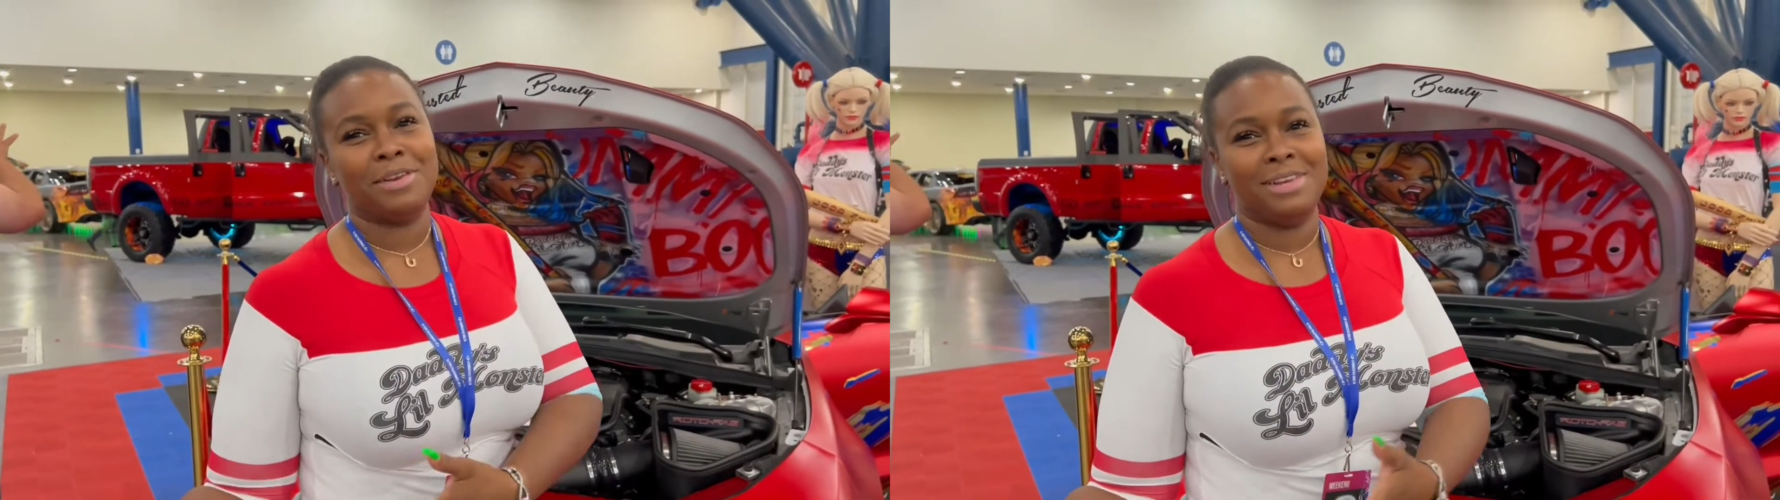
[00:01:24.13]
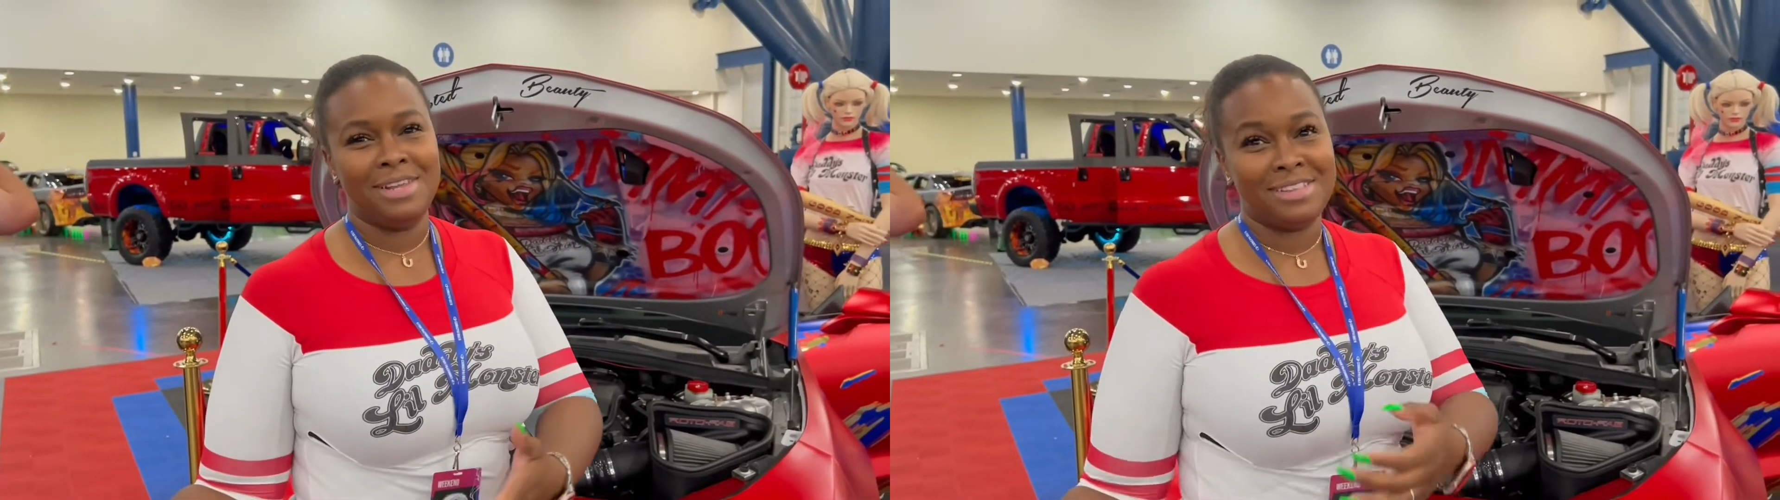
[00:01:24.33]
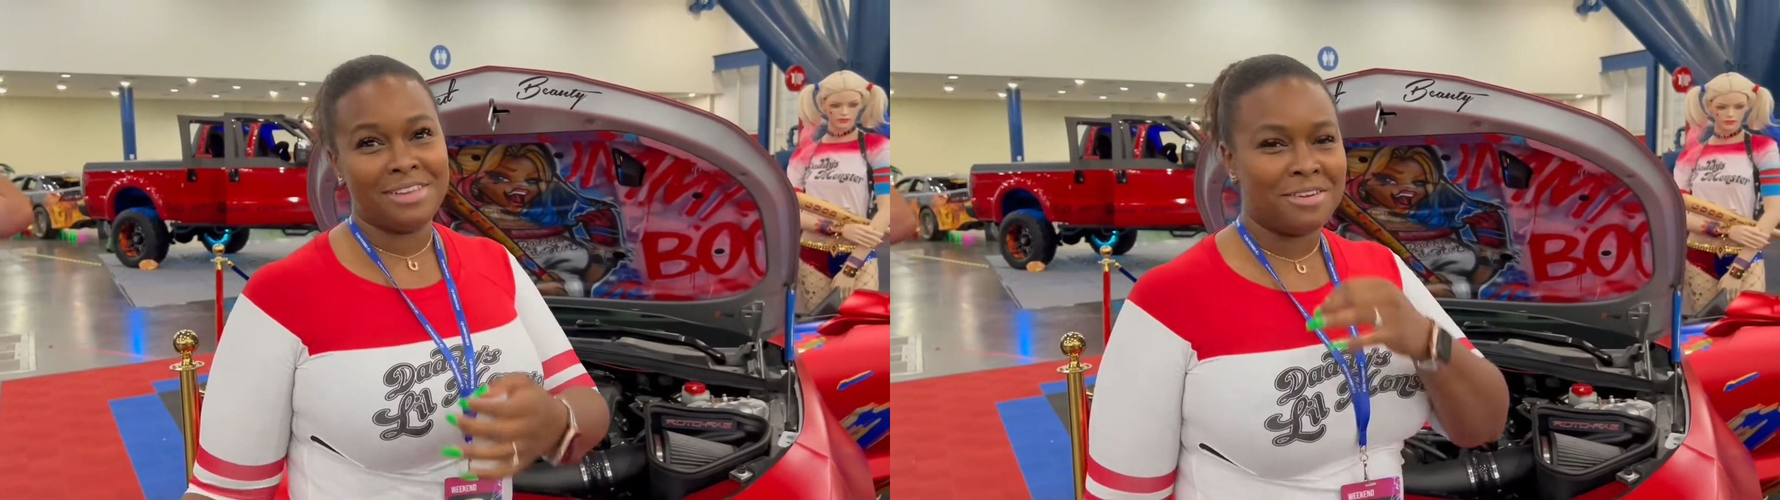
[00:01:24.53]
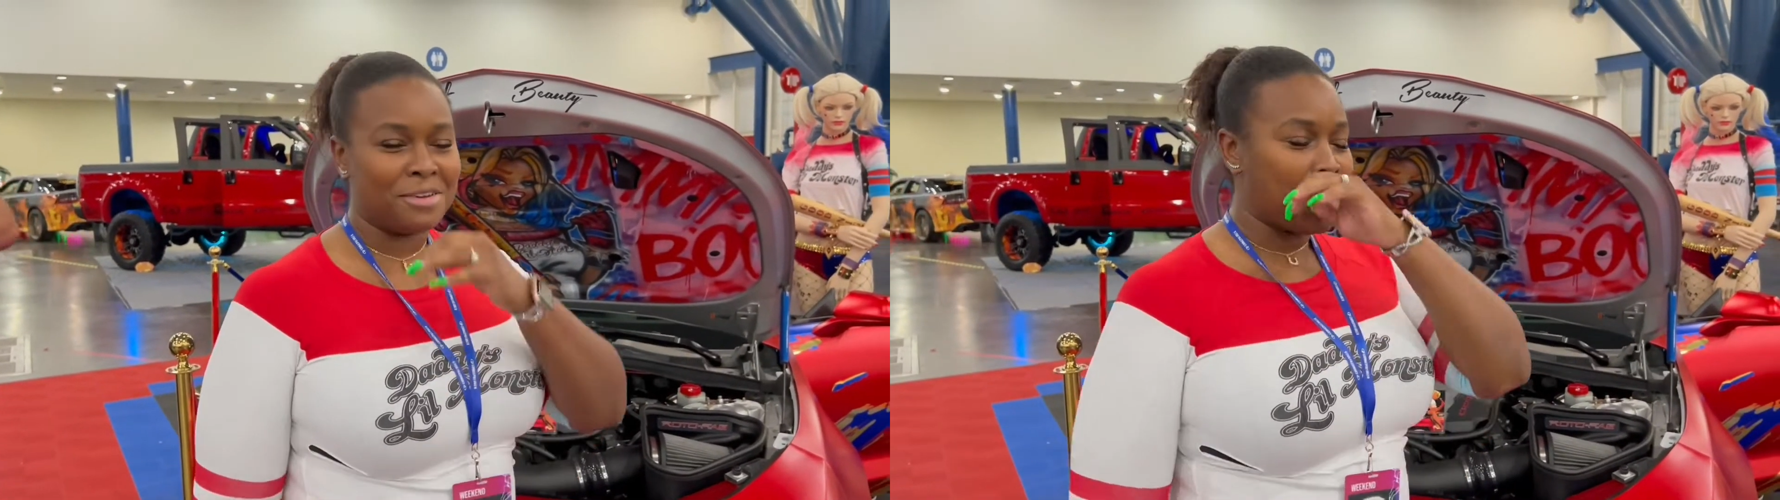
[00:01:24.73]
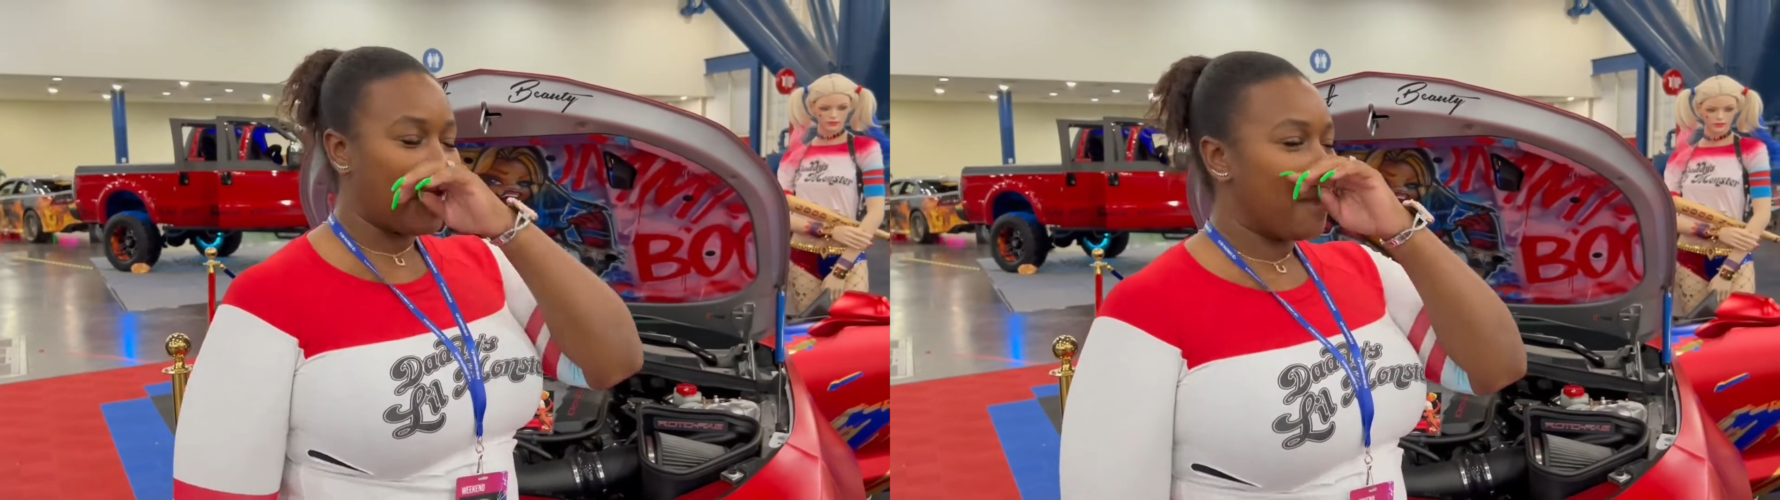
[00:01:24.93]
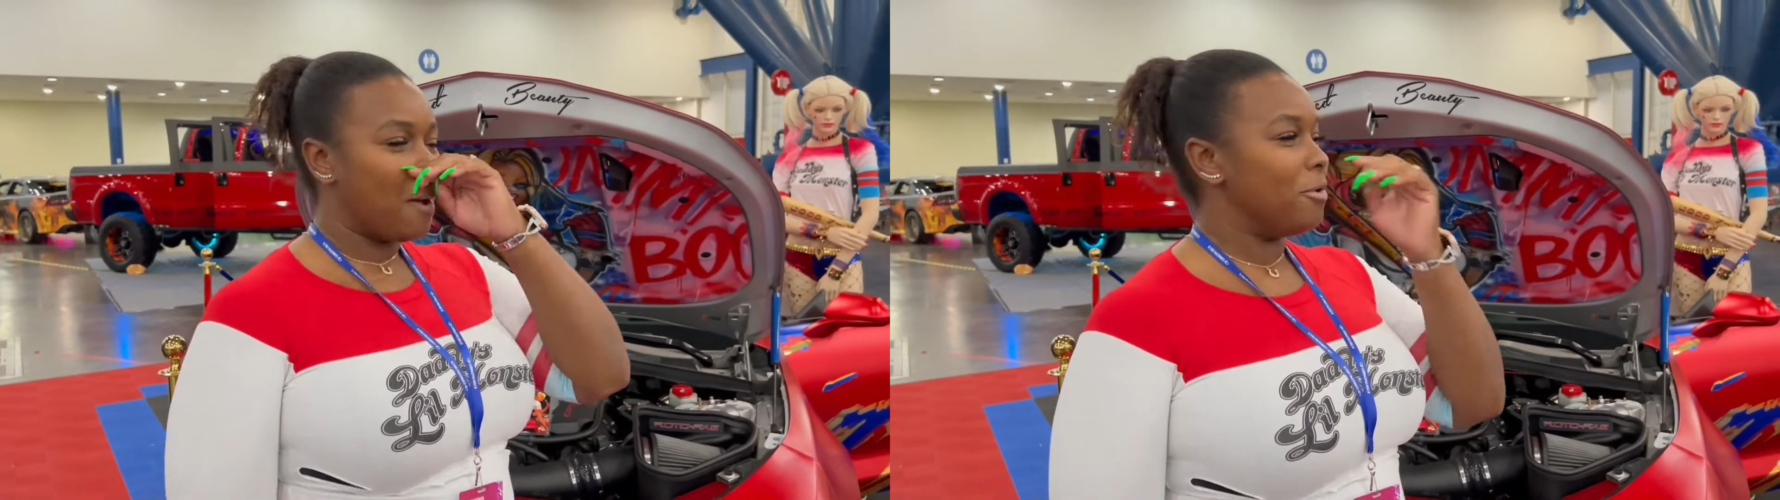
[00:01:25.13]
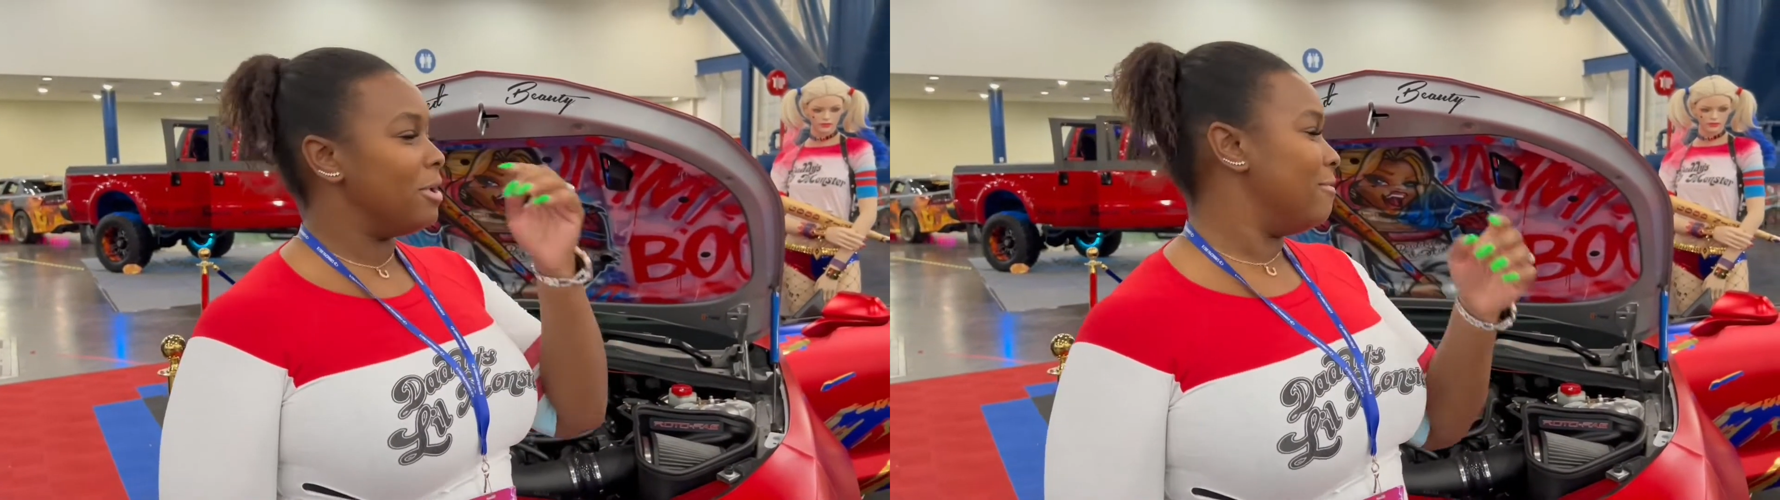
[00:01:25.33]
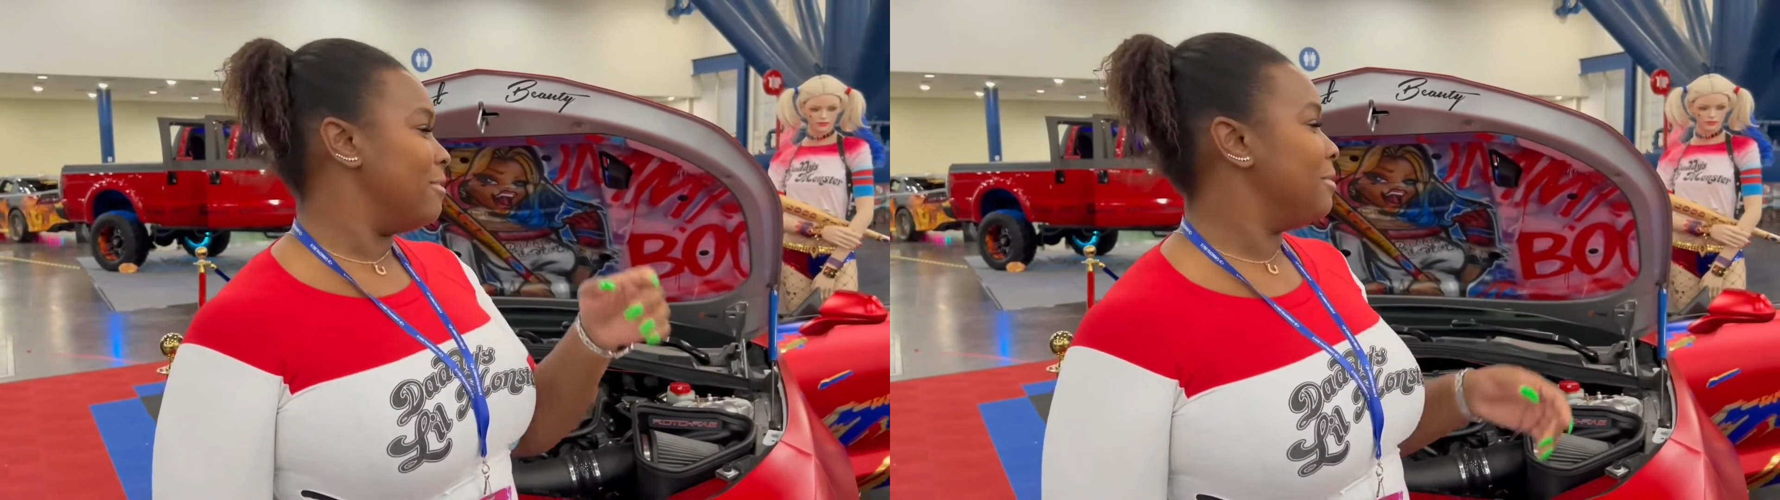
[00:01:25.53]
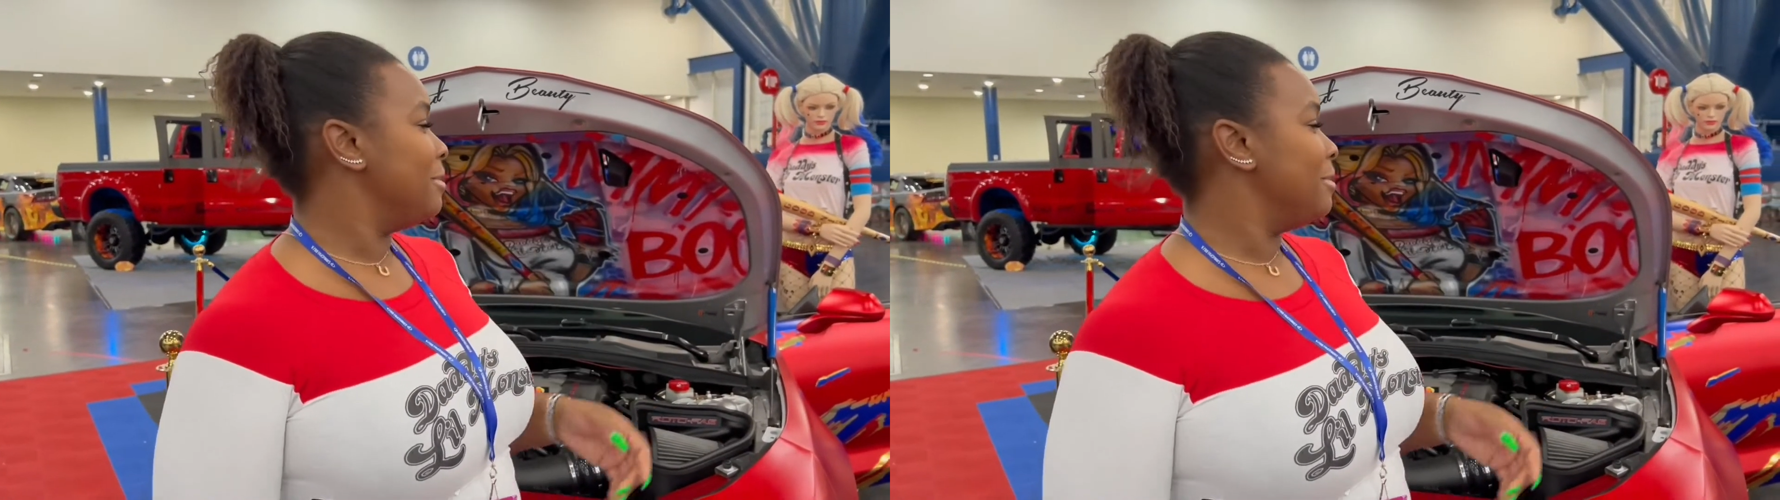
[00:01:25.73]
detailed yeah. or whatever.